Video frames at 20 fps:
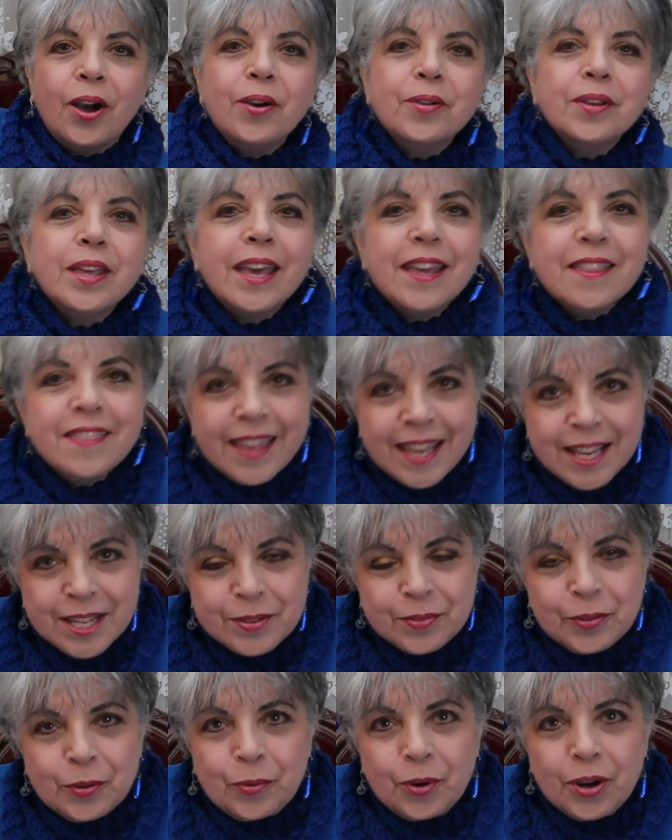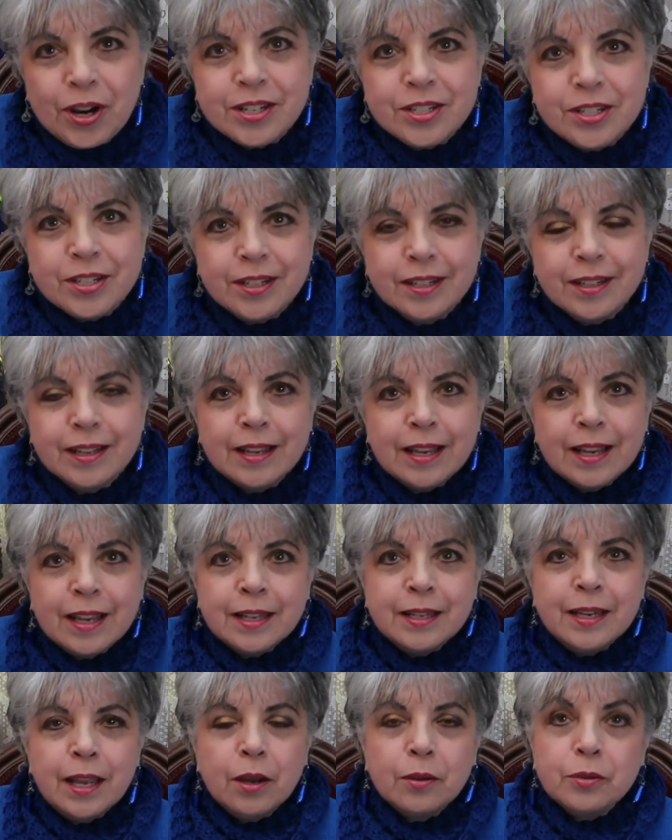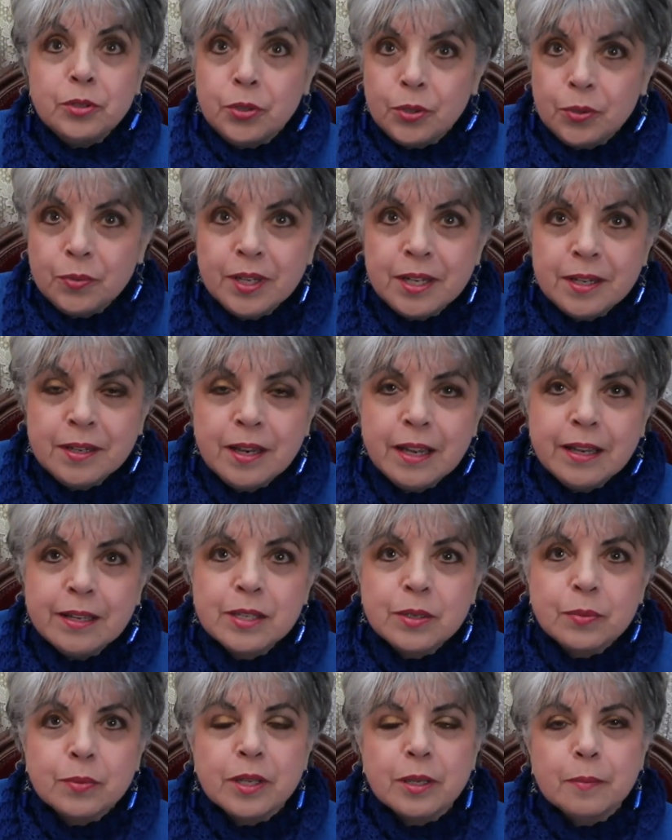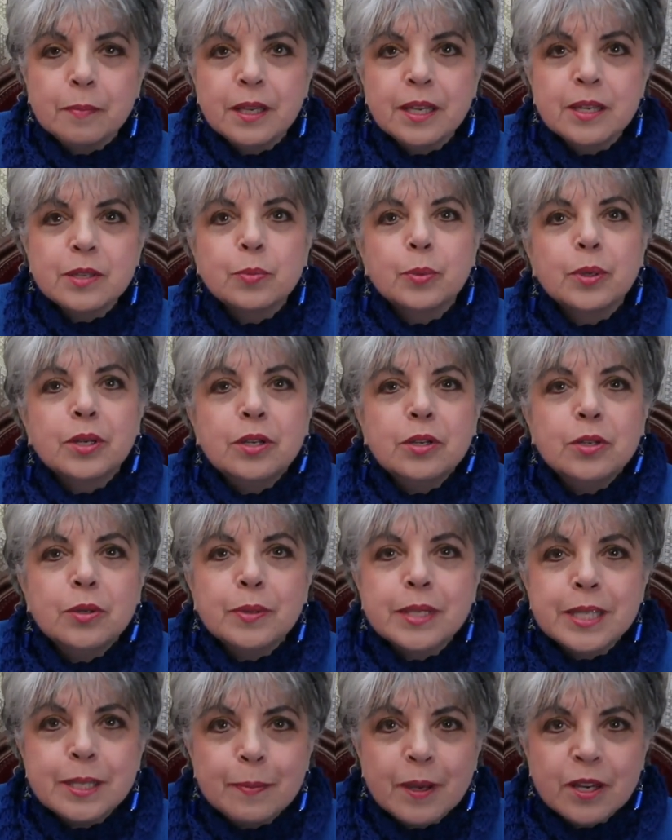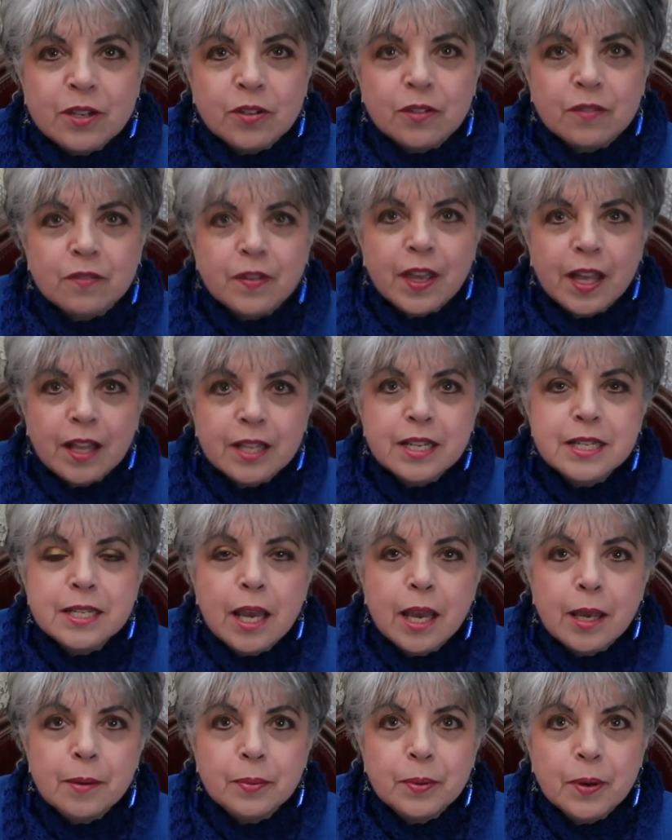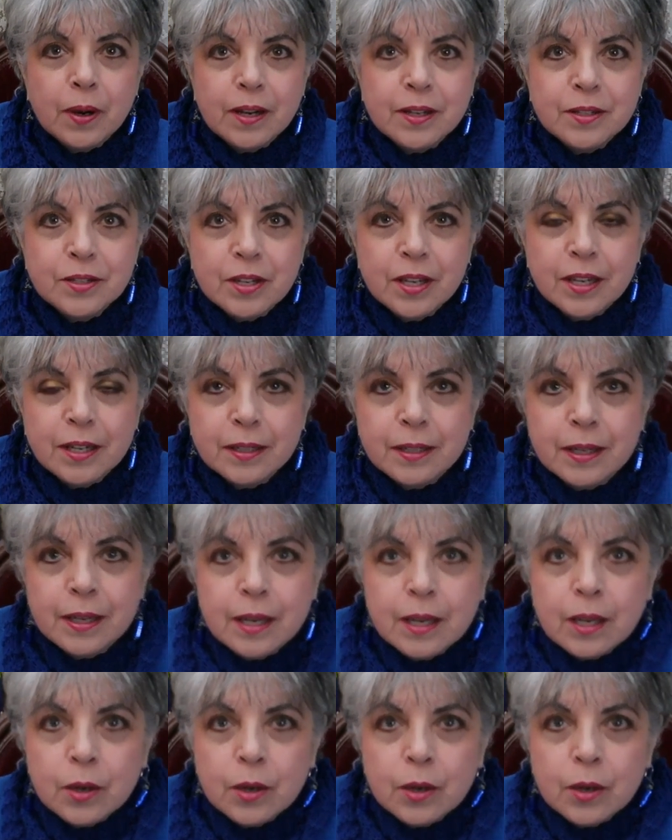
Okay, thanks for watching. Now tune in next week because we're going to do a special Valentine project.